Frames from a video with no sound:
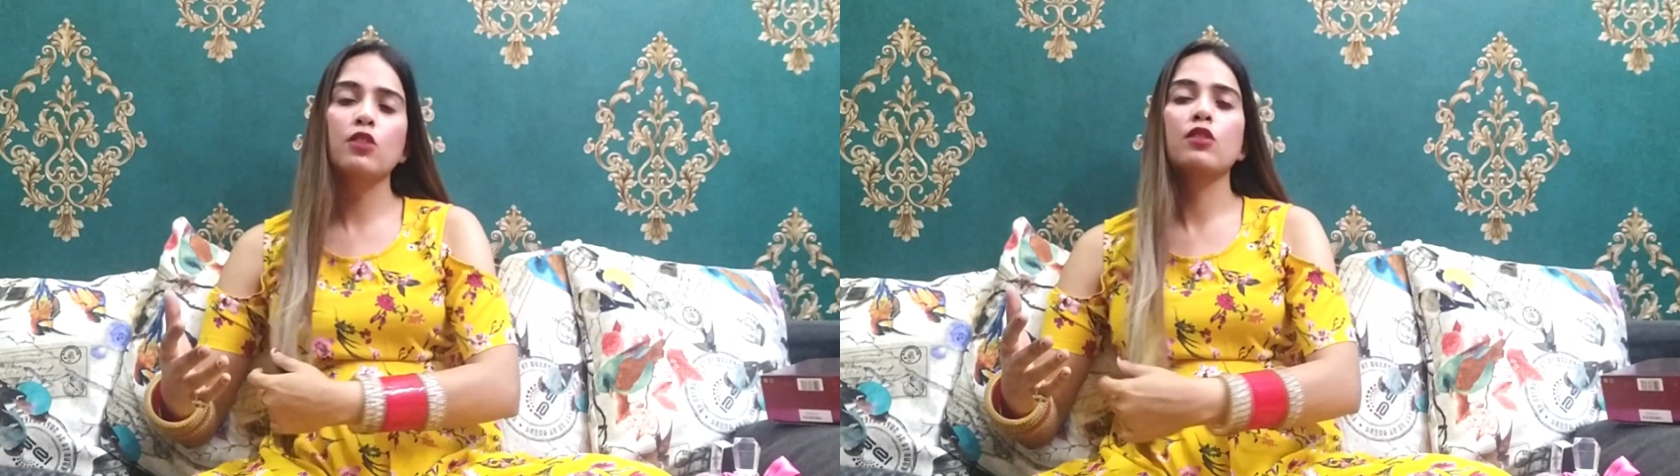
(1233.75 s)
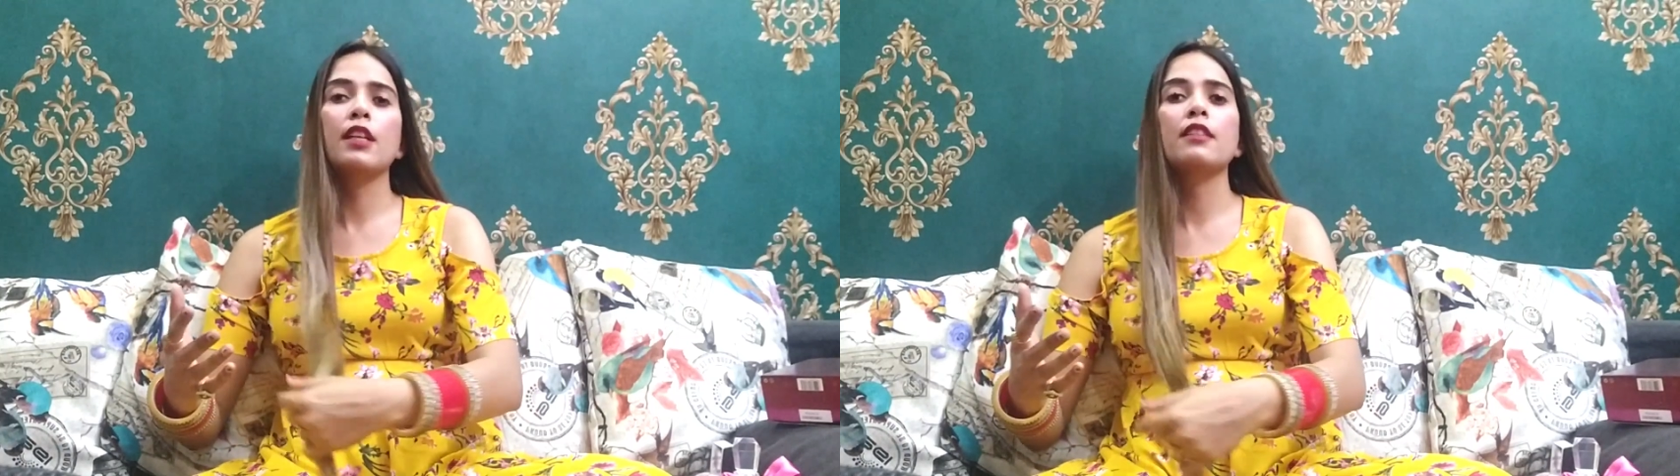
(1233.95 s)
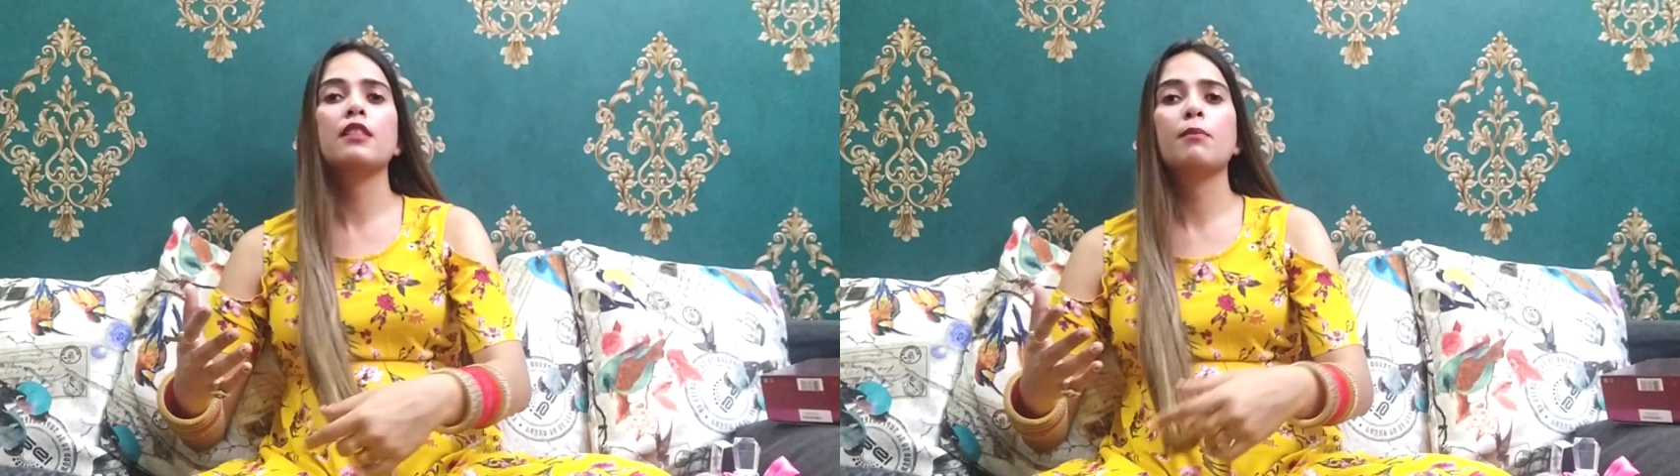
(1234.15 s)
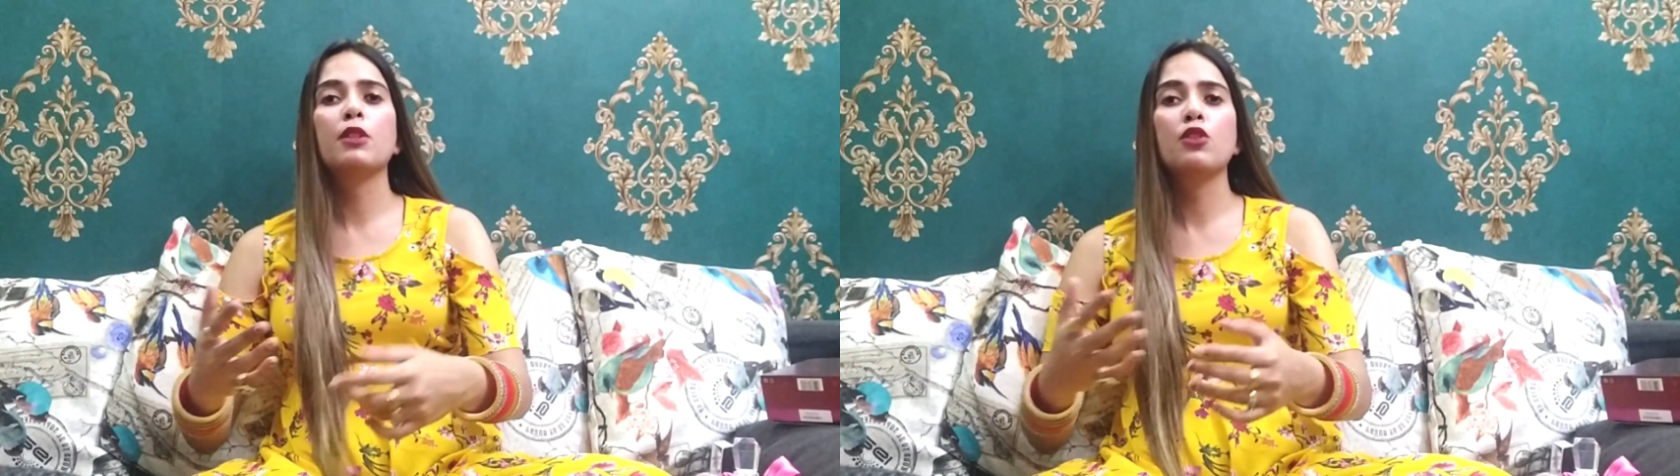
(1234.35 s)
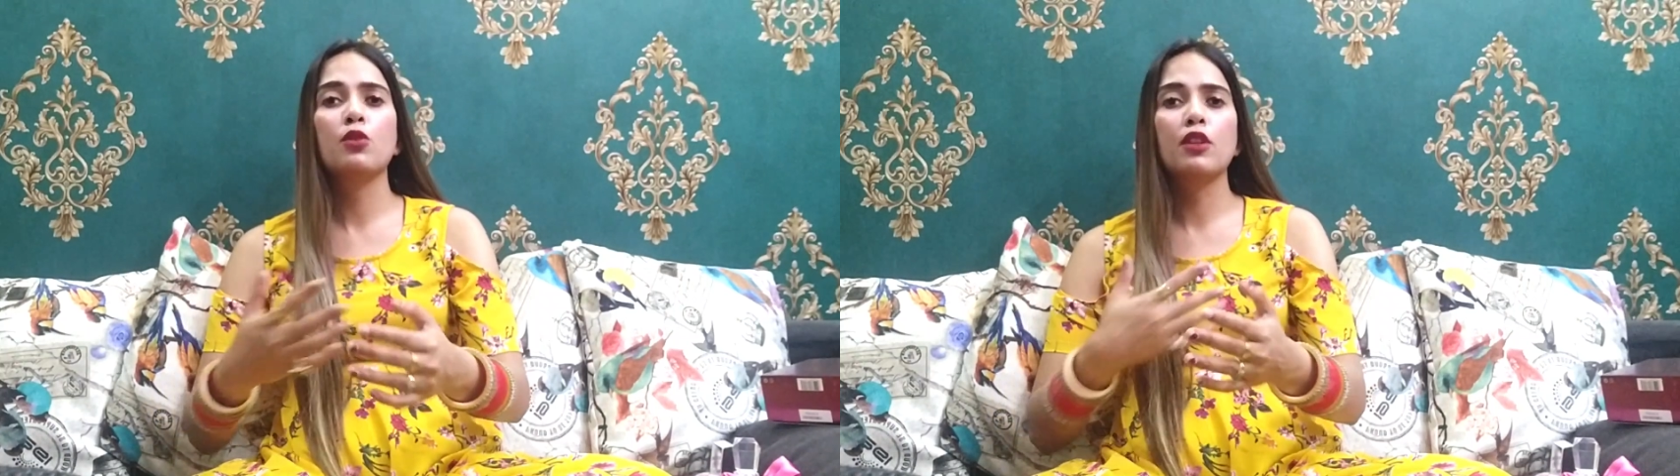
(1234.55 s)
so that is
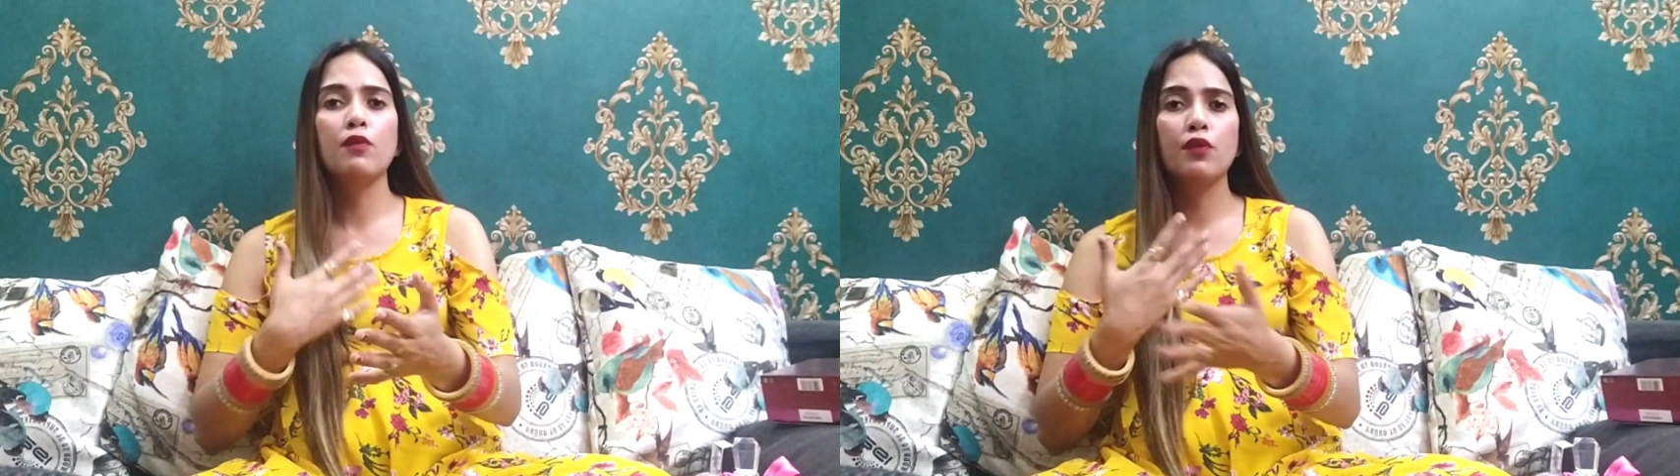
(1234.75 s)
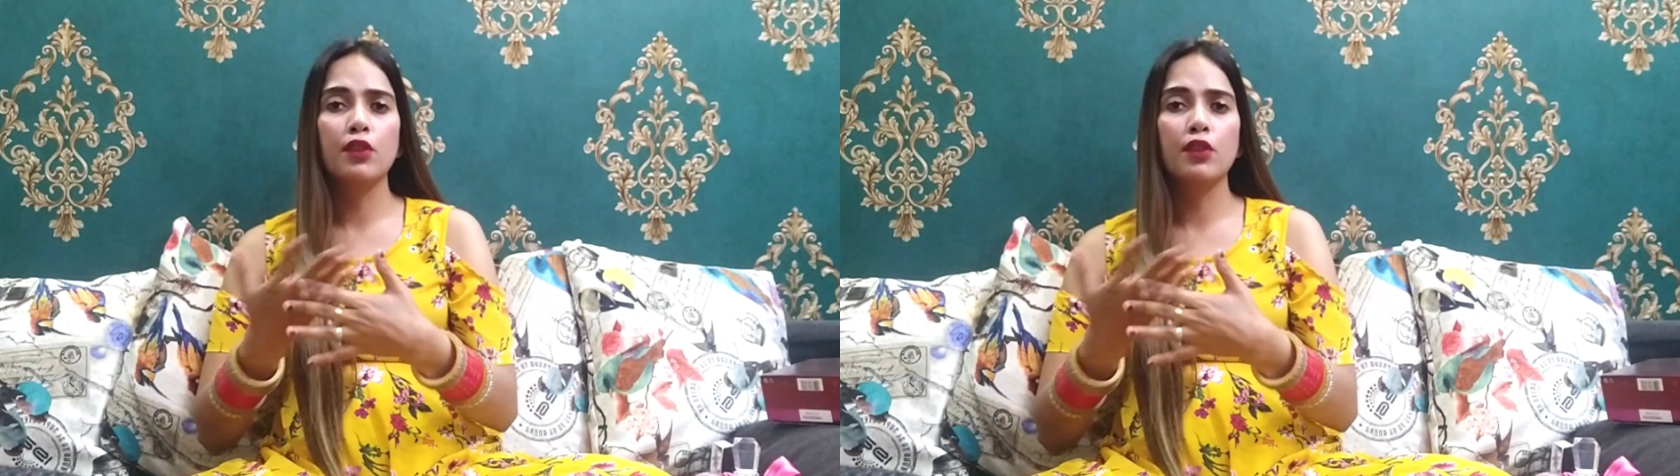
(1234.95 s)
something you can